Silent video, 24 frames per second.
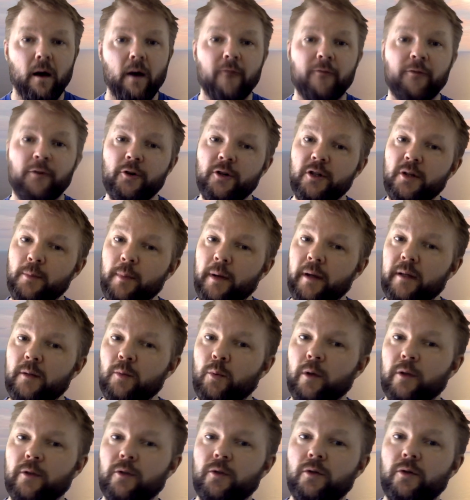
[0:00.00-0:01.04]
First, you might
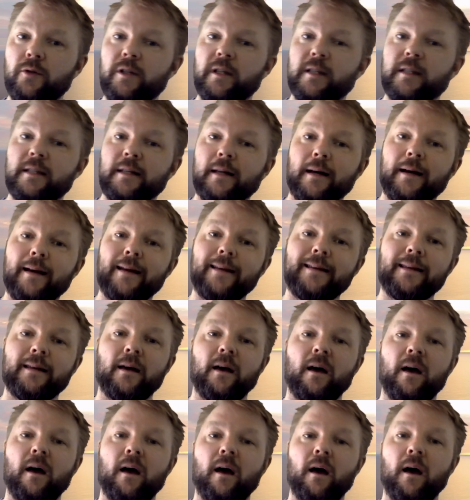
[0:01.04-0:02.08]
want to decide
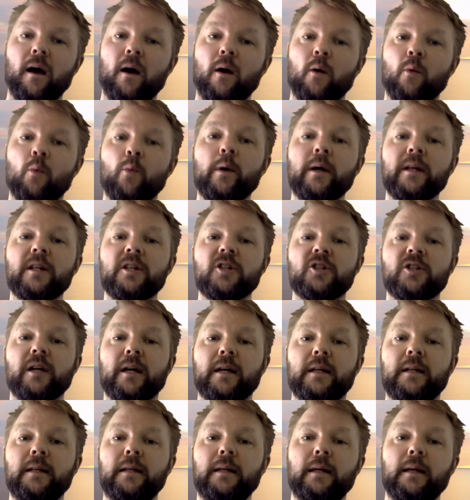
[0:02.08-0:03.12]
which
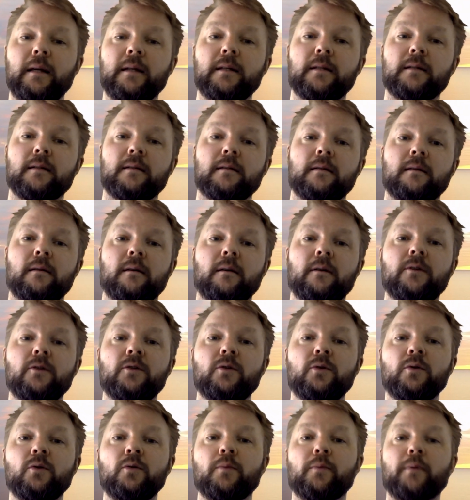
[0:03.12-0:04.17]
techniques
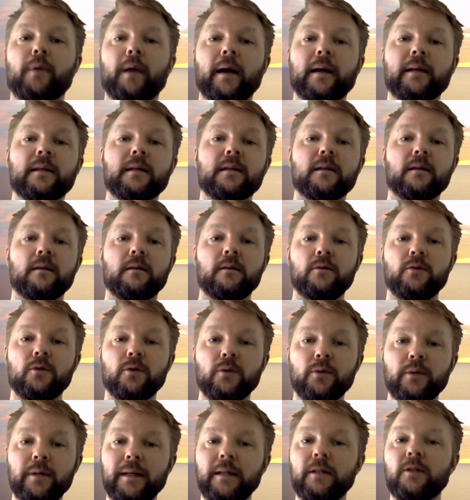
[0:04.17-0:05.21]
do
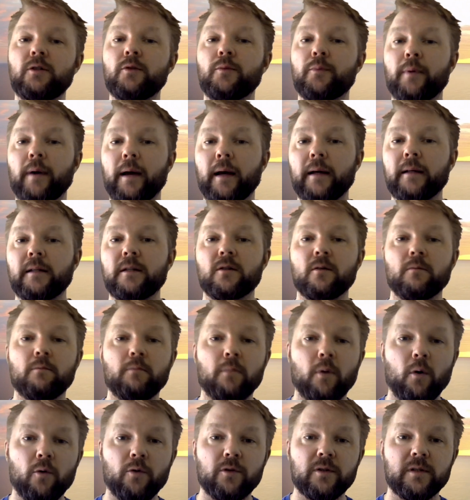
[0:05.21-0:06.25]
you need to practice on
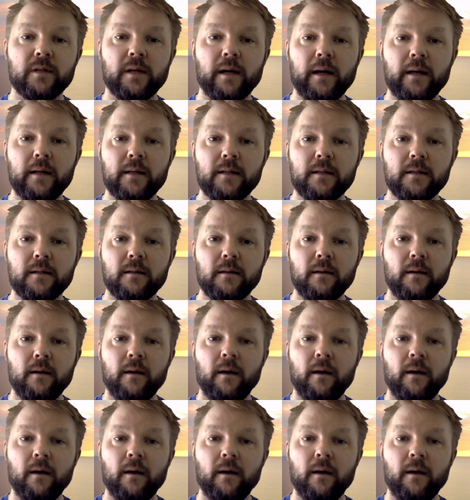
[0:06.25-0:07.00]
both sides,